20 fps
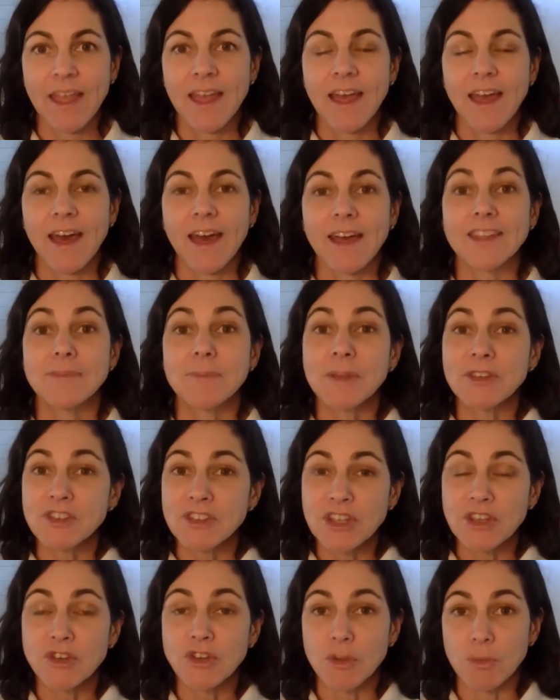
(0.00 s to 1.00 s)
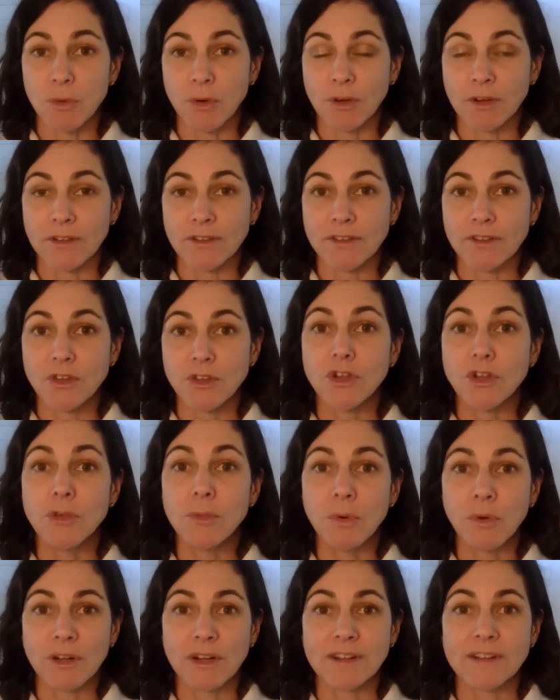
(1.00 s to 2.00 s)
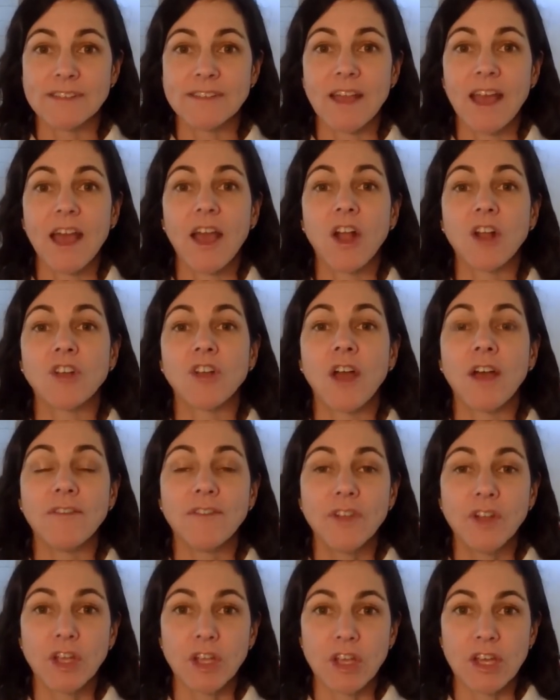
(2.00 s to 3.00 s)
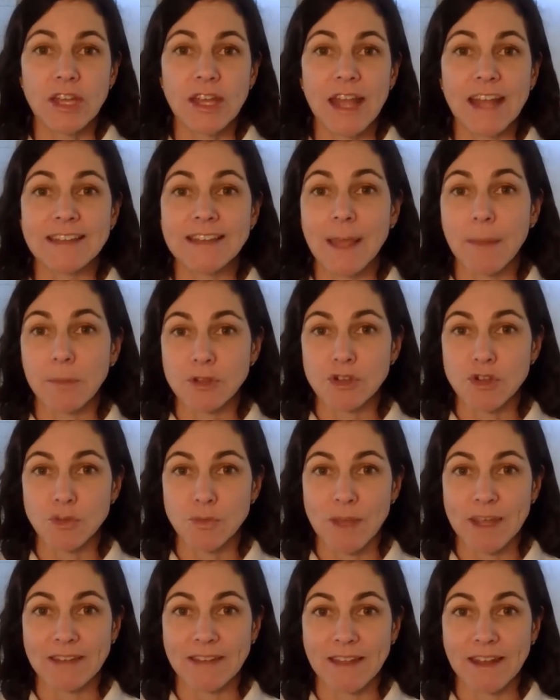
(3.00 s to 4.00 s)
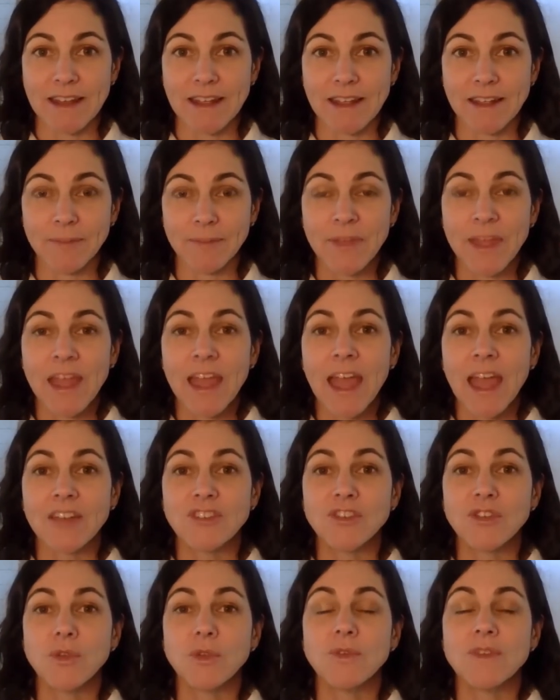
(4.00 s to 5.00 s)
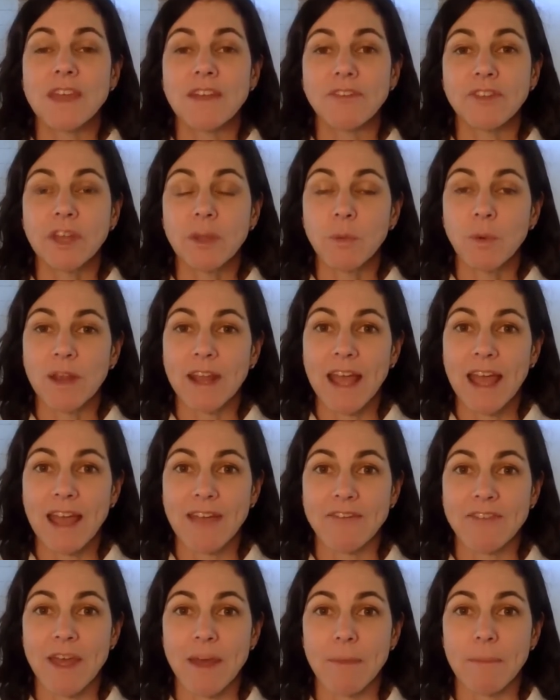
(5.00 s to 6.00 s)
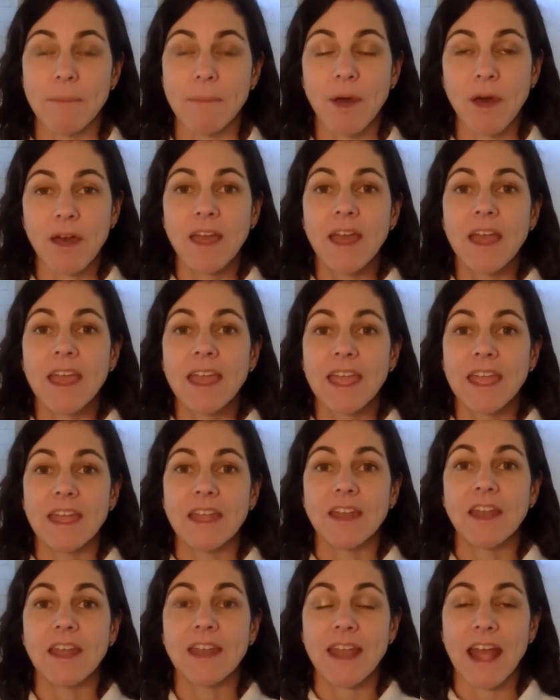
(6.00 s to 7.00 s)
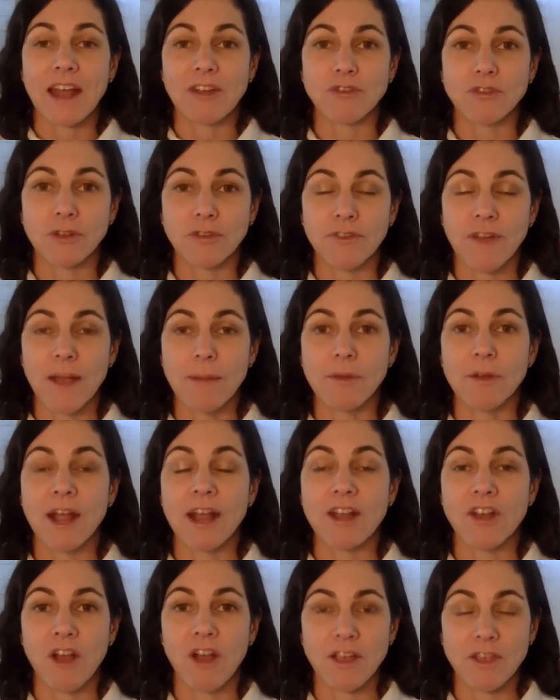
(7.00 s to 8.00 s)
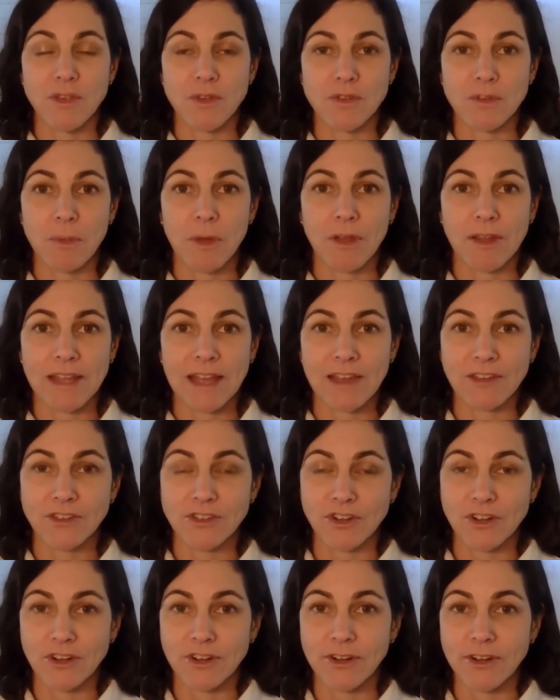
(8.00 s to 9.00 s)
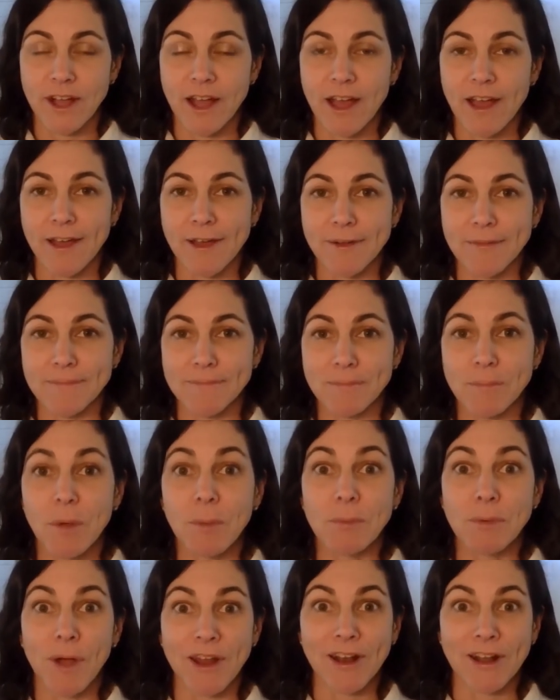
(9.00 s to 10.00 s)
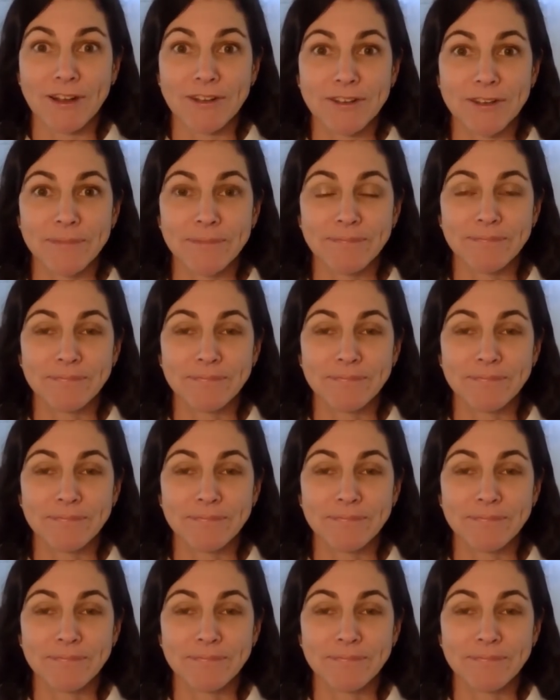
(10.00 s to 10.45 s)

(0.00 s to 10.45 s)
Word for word: Uh, especially in newborns. Newborns are not very good at temperature regulating. And so you definitely want to have them in a natural fiber and not use a polyester um, product.